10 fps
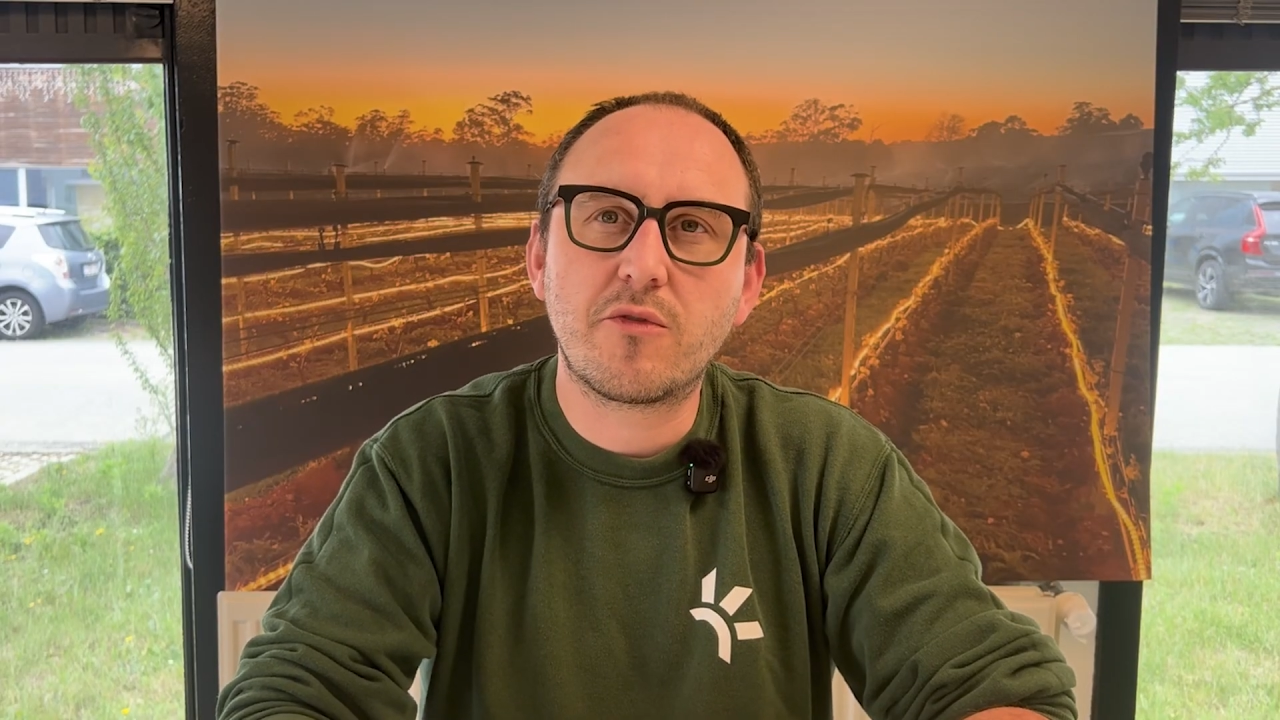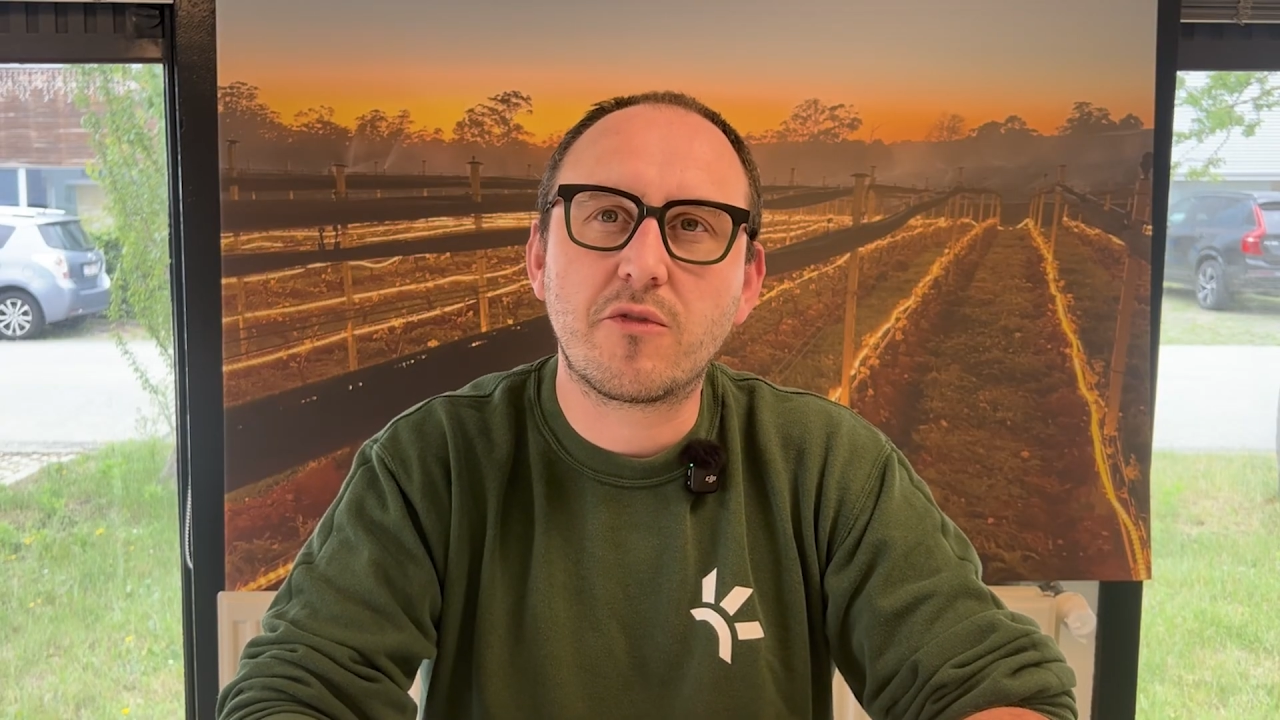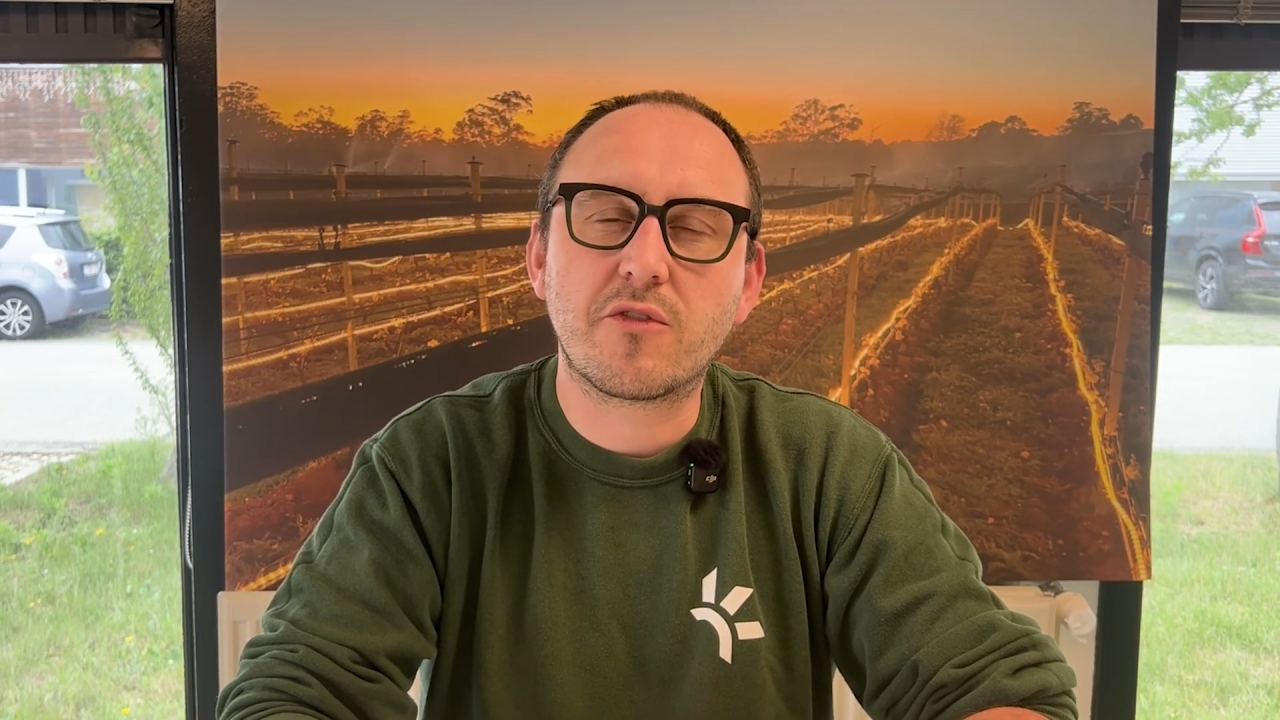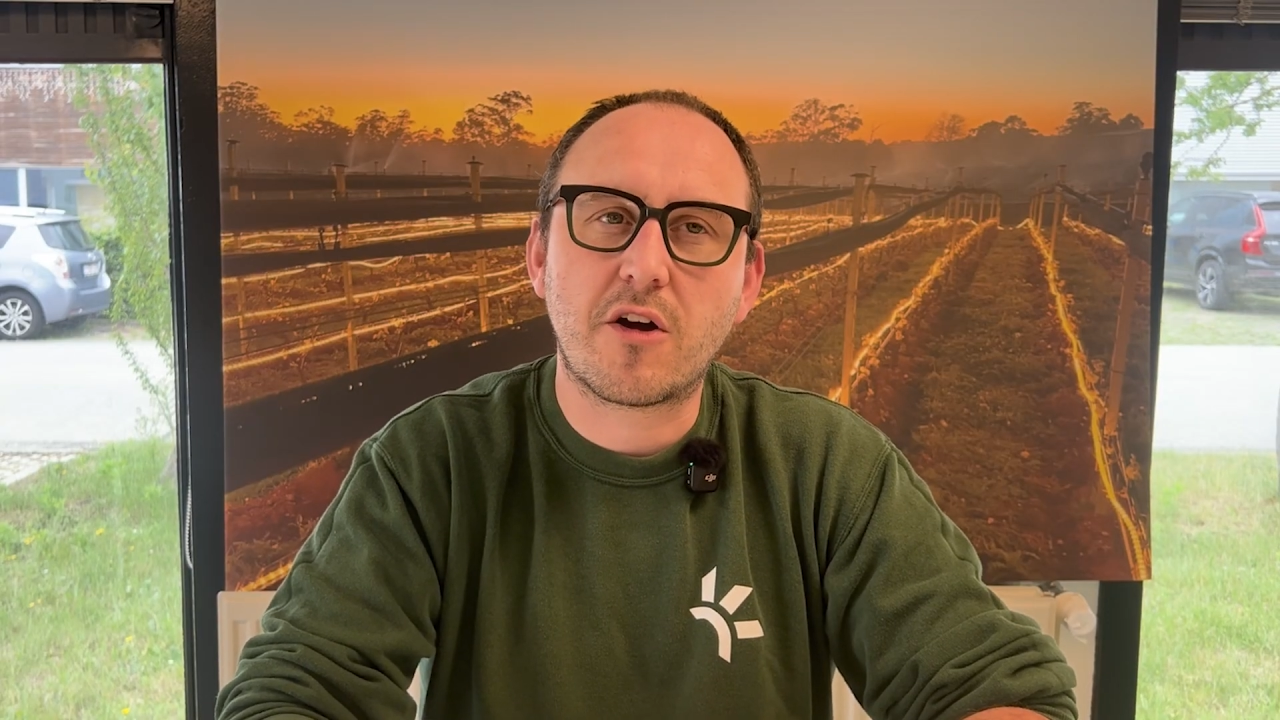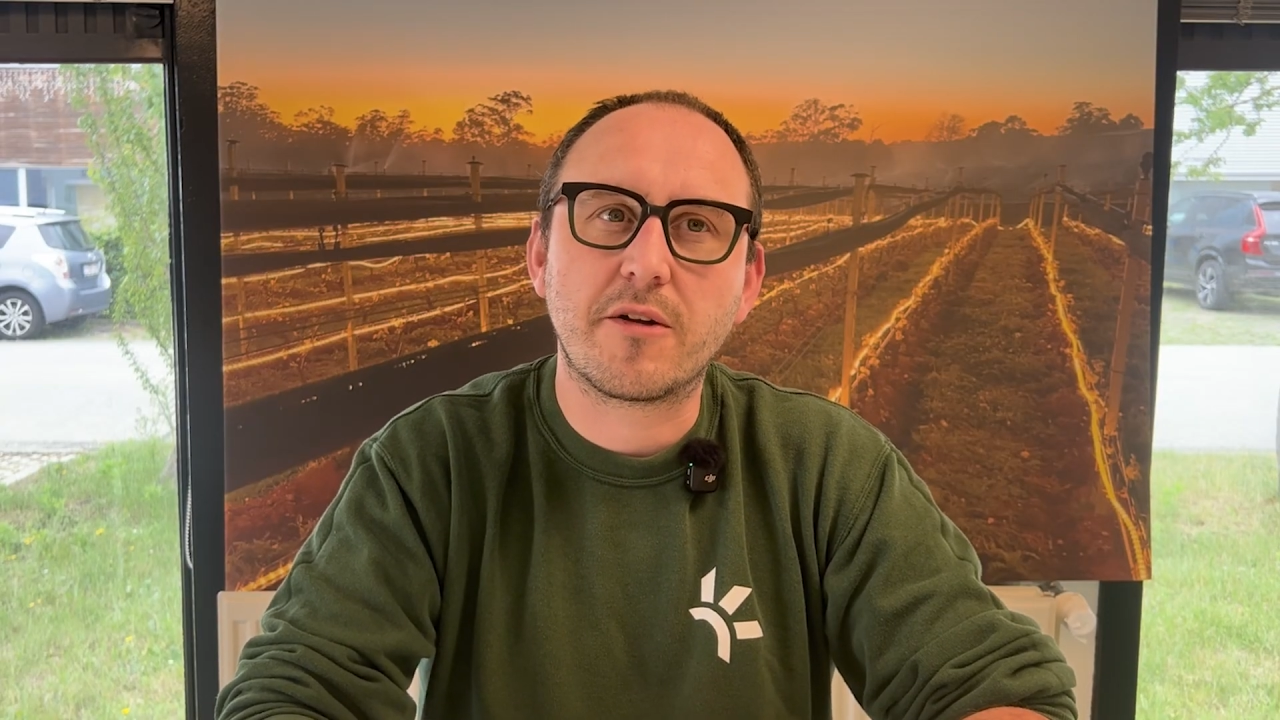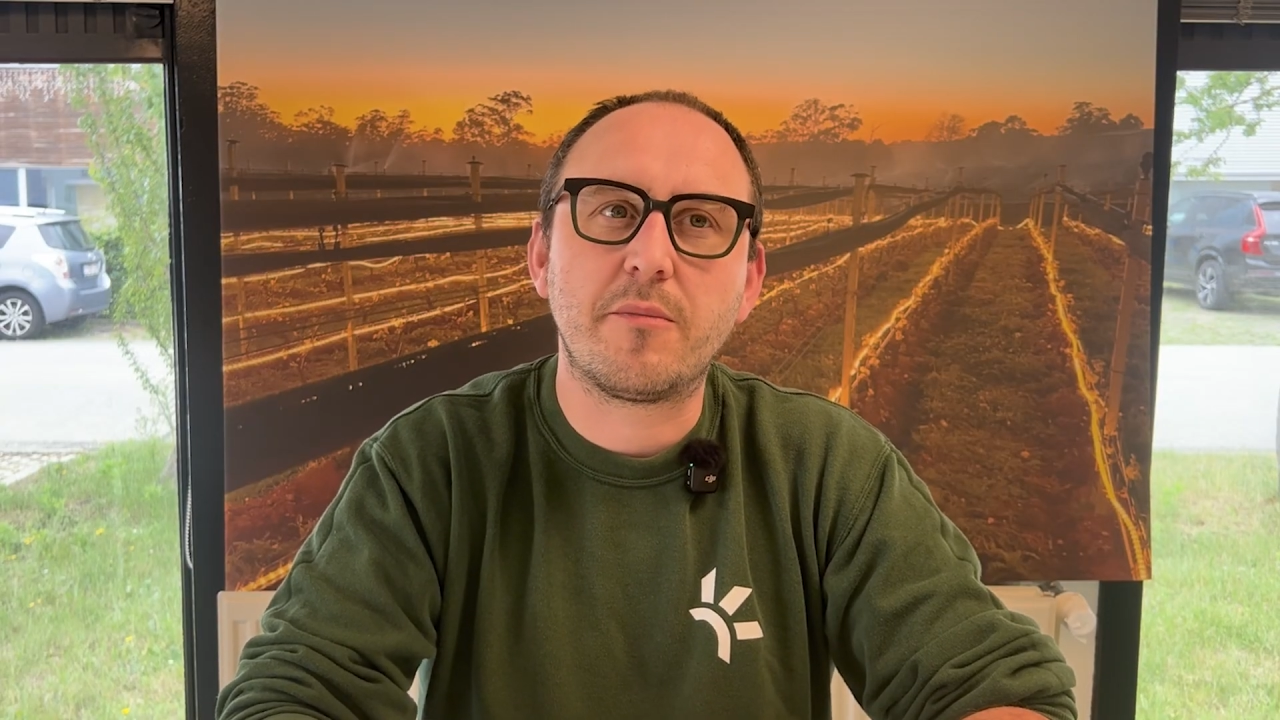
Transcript: to start a